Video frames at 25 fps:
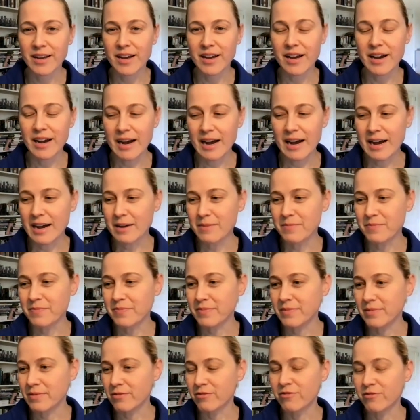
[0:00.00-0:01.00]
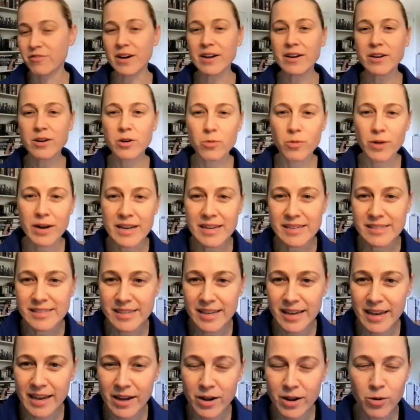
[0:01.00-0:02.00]

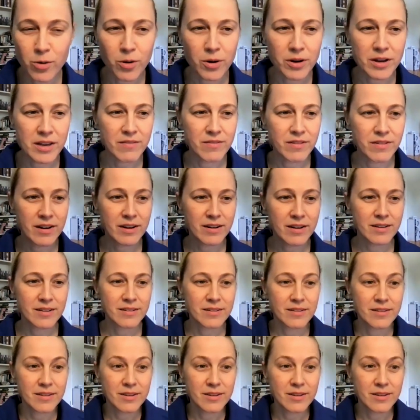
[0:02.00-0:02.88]
fundraising or even,